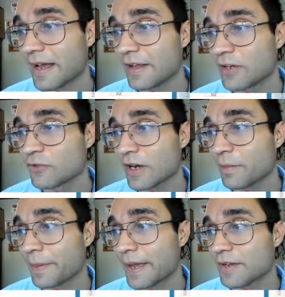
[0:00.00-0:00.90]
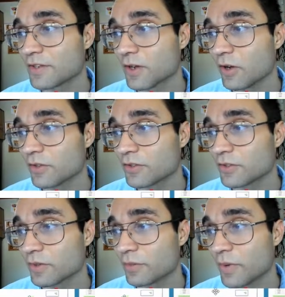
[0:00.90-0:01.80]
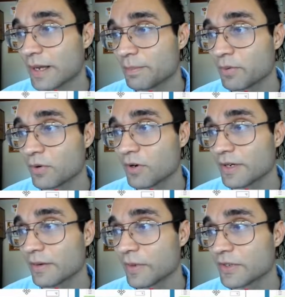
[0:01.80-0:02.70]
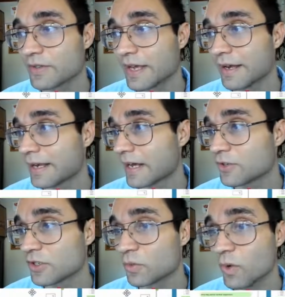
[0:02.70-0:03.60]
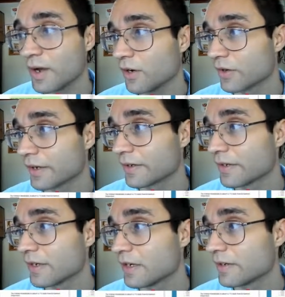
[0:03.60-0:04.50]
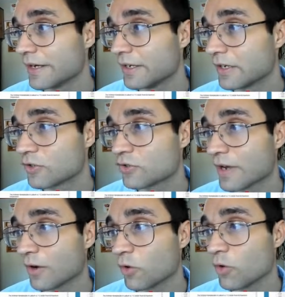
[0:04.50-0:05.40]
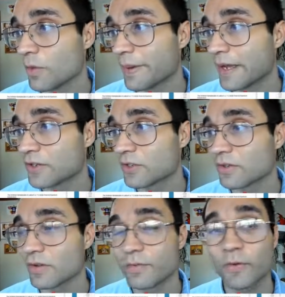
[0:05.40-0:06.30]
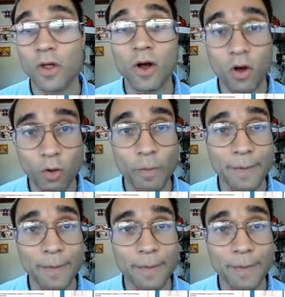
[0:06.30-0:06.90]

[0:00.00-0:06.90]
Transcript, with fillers: uh, you can drag on pages onto the whiteboard, which then allows you to work on it and you can just drag on all the pages for the whole